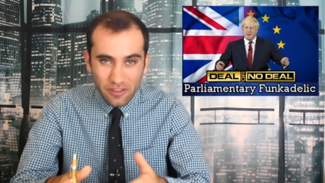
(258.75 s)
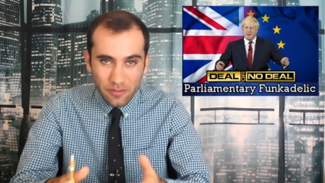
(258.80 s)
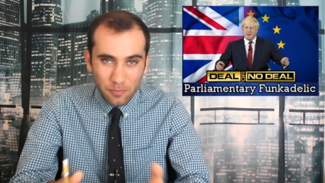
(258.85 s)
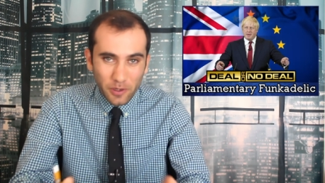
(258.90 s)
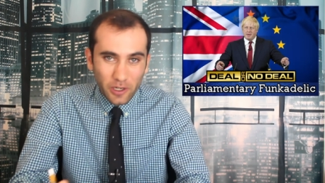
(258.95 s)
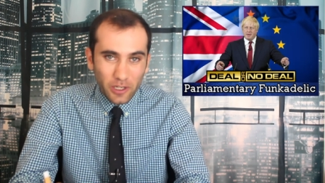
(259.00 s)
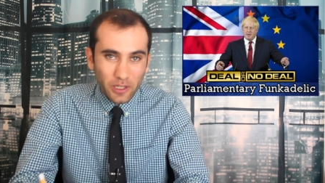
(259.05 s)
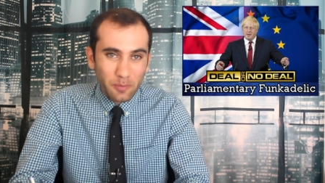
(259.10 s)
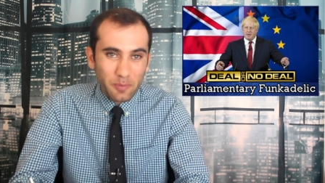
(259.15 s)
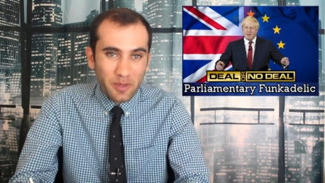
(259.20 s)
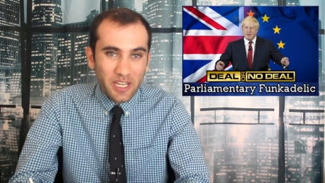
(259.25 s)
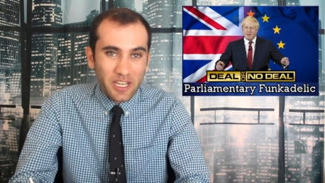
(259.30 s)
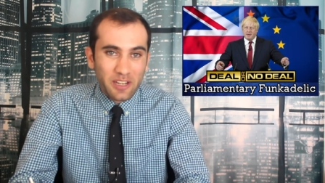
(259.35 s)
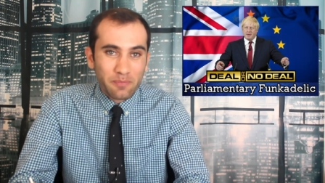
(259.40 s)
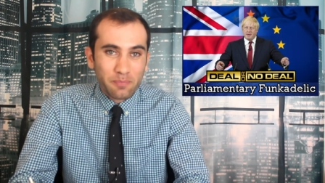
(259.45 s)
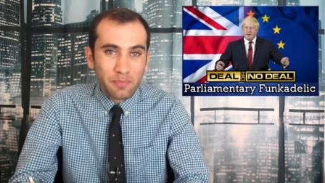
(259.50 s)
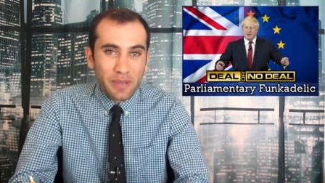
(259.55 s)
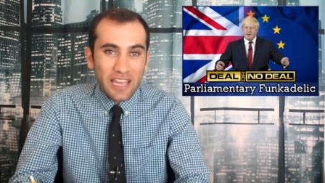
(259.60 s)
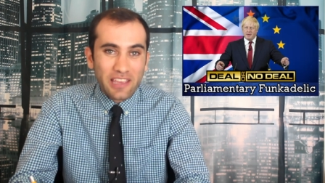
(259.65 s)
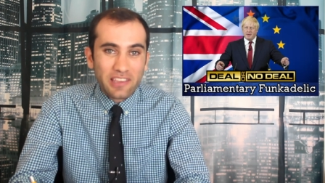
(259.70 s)
as Parliament
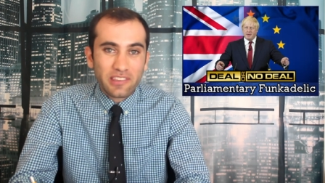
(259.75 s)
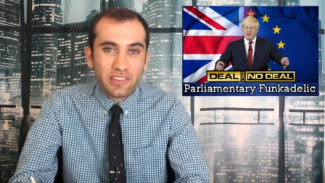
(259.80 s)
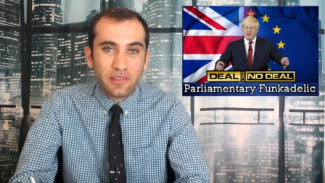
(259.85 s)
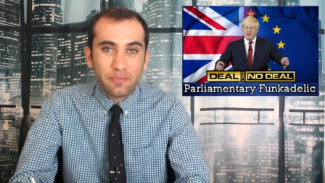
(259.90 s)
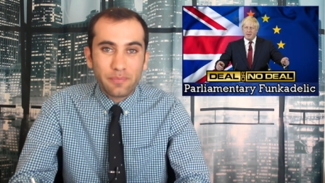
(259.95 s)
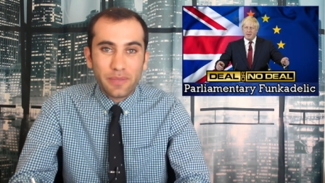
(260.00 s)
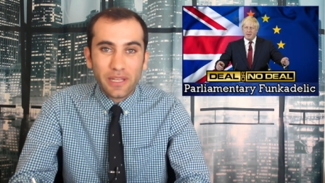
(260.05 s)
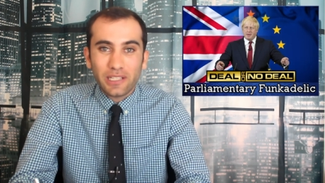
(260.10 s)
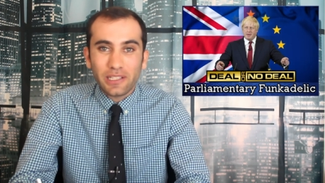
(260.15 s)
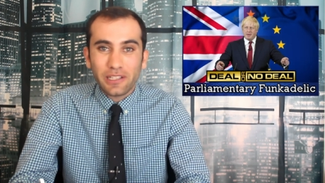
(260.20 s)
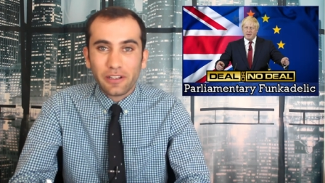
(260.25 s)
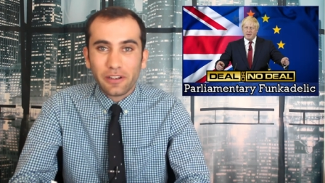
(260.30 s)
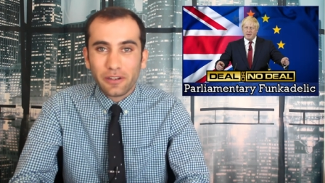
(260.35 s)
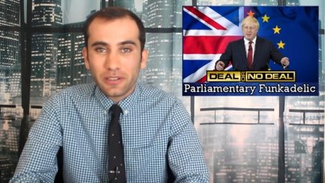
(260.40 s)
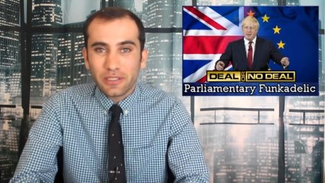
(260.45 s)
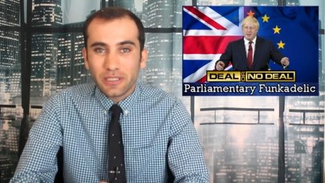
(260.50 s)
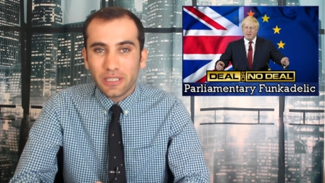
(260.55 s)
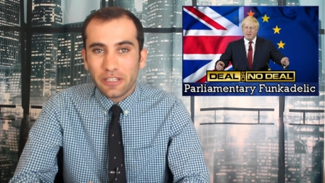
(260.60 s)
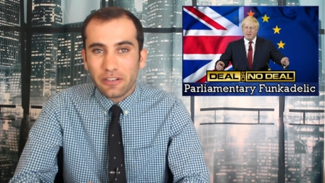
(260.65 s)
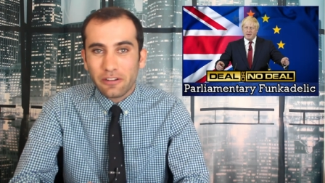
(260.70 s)
had passed a bill
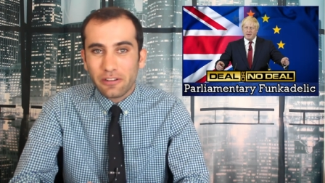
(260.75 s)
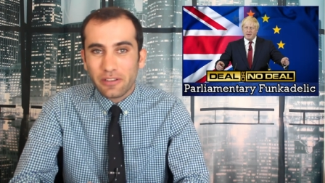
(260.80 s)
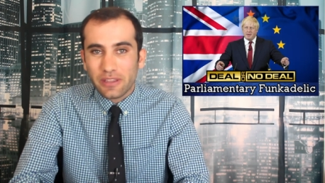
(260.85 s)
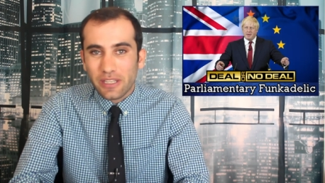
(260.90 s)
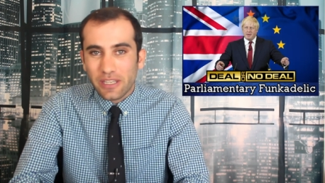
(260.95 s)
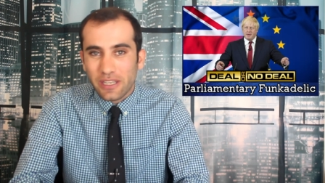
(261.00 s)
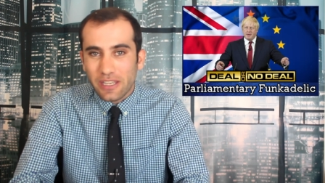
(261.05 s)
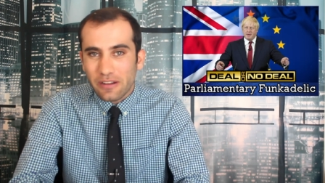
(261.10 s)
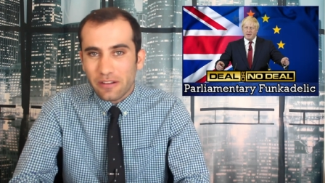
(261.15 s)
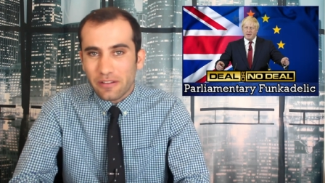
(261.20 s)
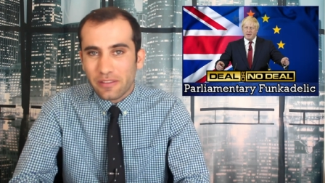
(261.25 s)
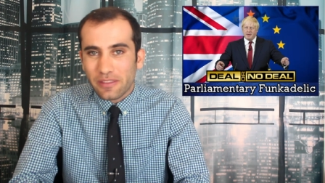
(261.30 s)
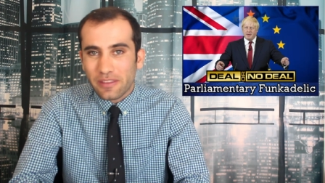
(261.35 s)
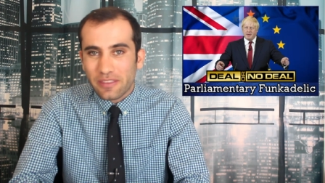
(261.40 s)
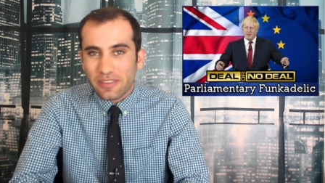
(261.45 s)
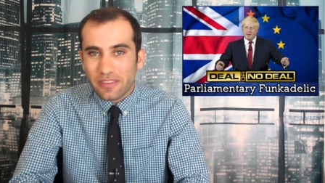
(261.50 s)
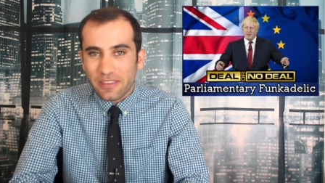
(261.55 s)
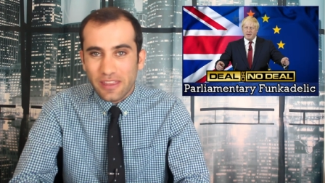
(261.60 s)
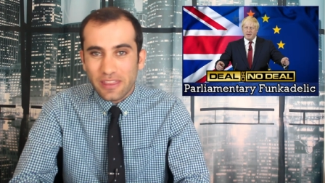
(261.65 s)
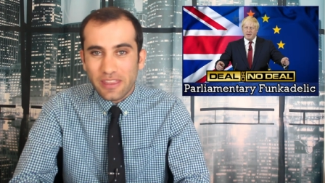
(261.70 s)
earlier in the year
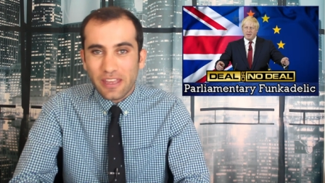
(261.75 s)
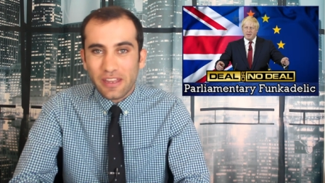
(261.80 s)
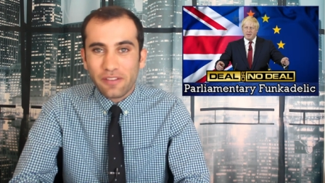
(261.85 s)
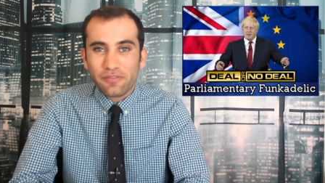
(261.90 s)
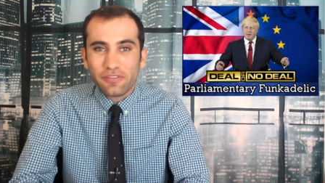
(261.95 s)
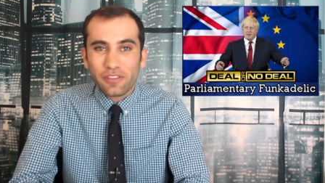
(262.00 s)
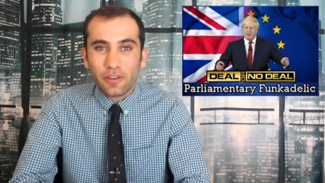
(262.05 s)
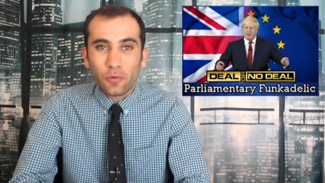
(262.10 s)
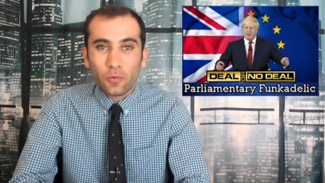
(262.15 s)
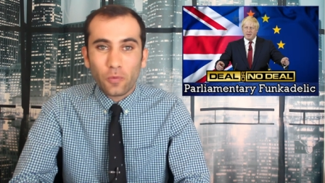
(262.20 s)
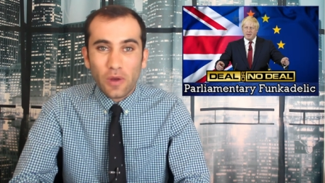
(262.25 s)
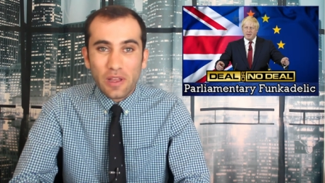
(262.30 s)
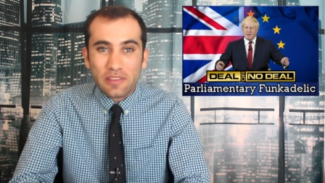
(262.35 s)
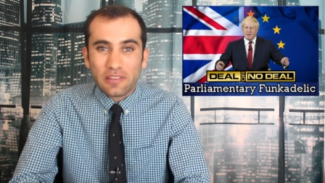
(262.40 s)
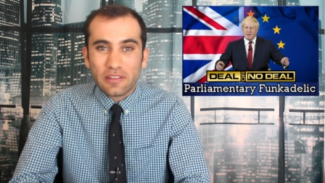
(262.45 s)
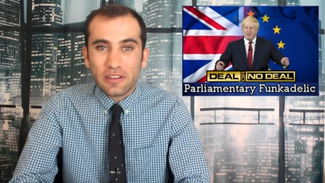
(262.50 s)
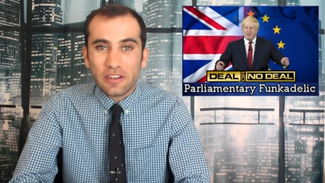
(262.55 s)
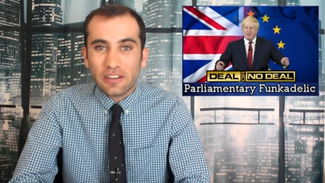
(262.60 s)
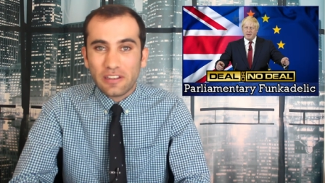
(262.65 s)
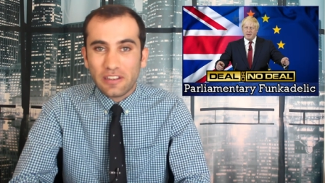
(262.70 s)
that said that if there
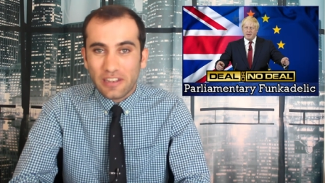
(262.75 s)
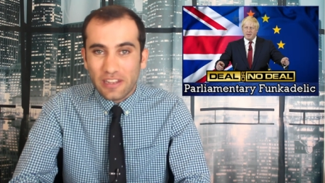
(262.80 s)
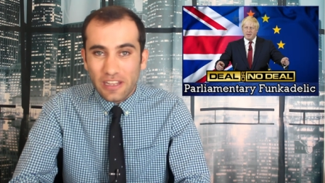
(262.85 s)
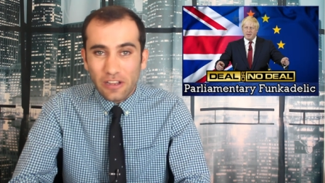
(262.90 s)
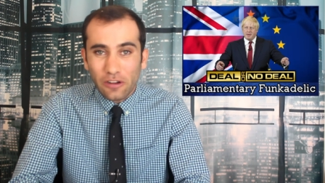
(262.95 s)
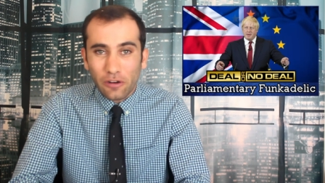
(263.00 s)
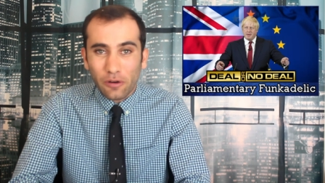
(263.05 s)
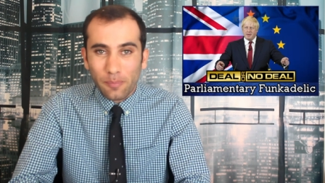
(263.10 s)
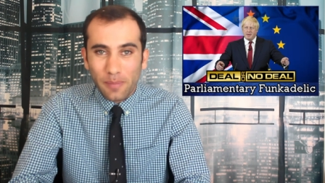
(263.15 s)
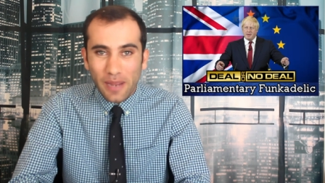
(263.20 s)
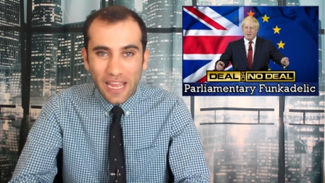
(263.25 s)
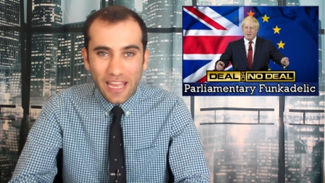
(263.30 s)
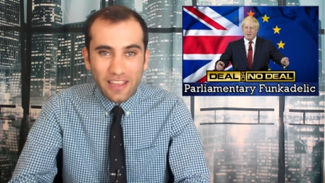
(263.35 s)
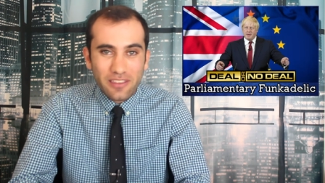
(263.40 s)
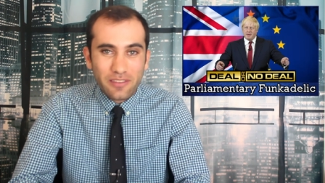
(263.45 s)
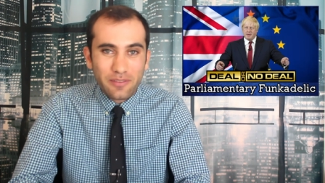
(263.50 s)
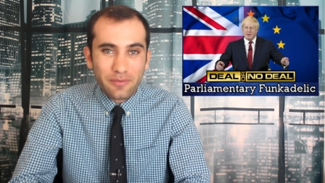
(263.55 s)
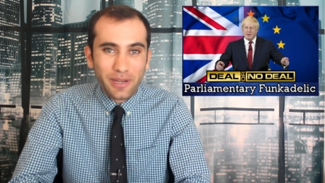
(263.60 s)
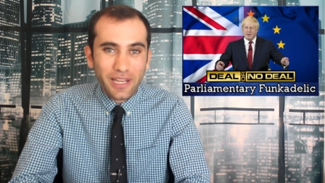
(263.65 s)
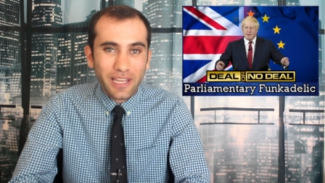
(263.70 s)
wasn't a deal
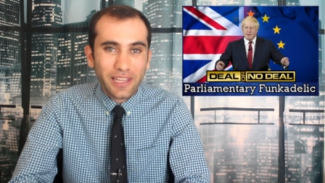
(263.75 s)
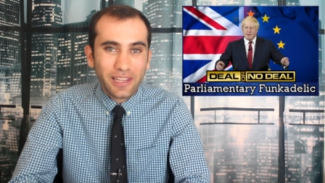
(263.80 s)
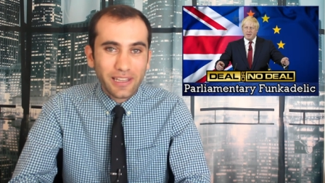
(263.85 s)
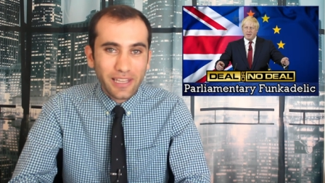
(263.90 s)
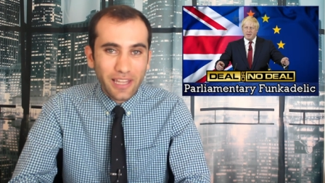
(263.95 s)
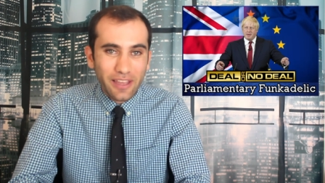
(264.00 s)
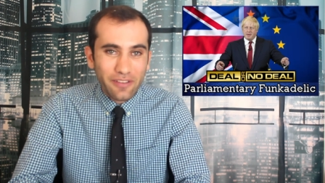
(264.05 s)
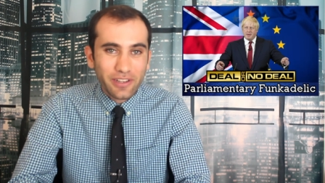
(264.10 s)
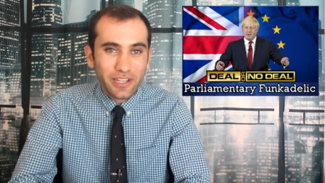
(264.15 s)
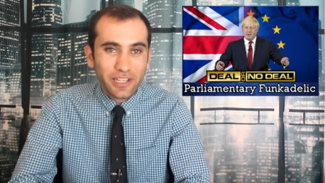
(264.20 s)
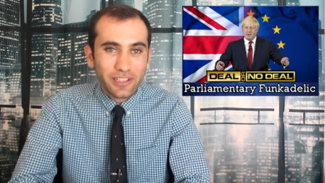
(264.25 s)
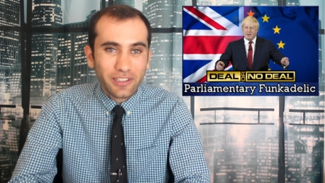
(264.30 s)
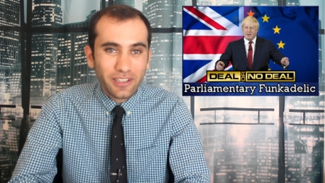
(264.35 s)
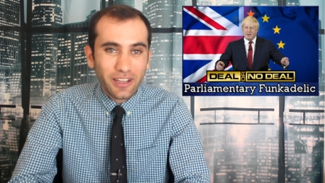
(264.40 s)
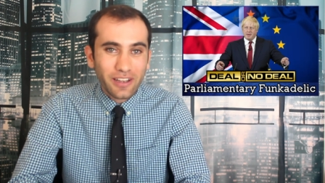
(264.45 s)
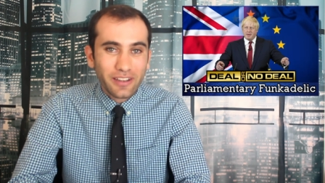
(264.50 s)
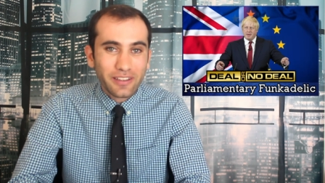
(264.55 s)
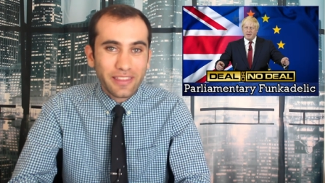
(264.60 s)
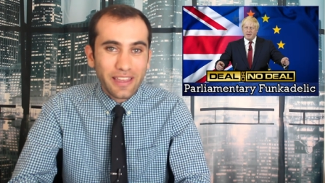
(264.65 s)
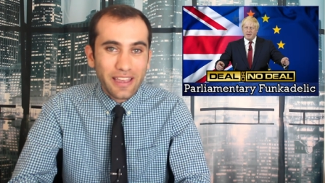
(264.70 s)
passed by 11
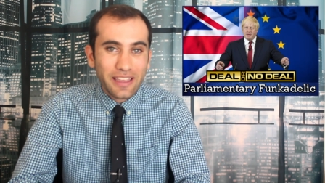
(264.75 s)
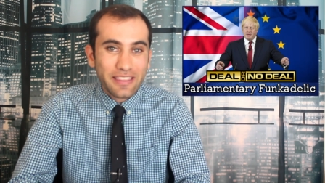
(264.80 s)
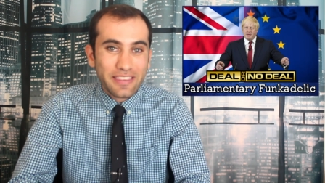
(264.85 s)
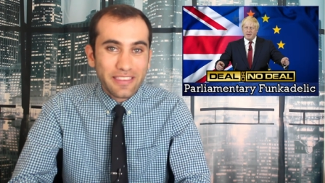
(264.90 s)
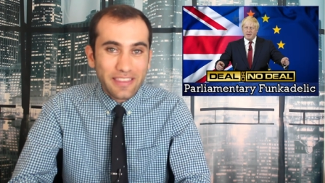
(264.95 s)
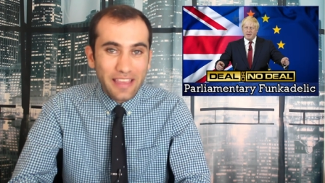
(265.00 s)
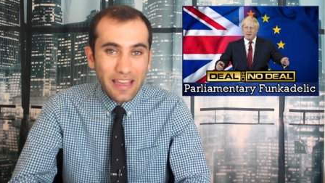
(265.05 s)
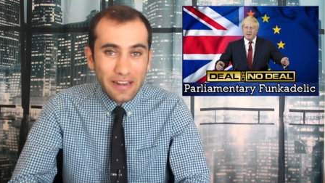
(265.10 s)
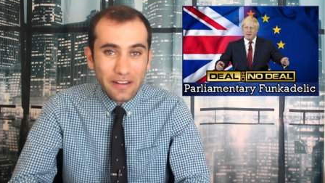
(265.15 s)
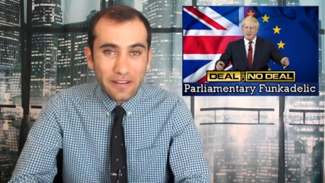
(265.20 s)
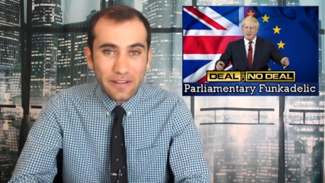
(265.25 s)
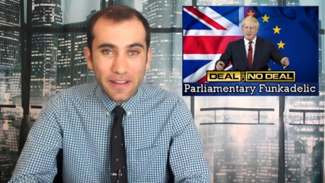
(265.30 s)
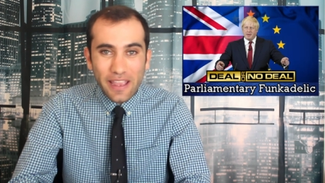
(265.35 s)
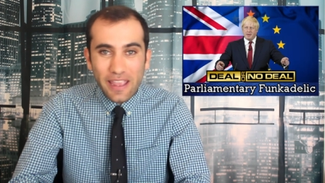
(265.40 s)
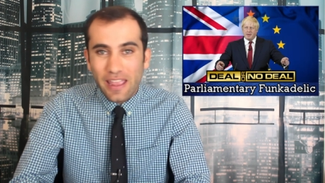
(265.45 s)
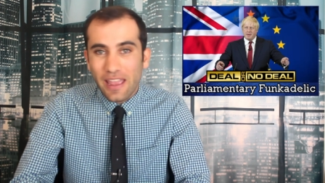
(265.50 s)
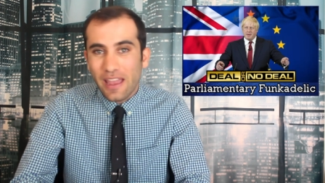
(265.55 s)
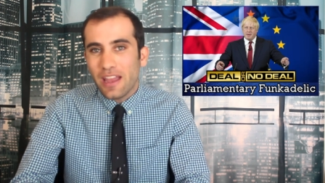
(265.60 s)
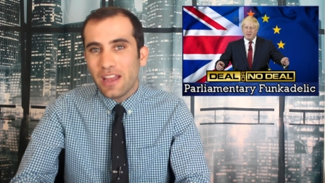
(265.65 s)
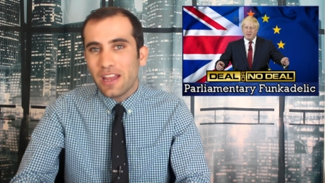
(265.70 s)
o'clock that
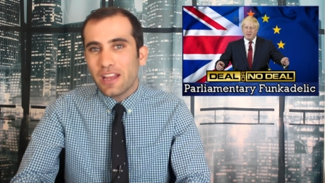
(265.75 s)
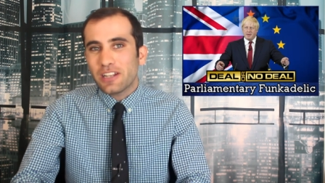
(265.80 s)
Saturday,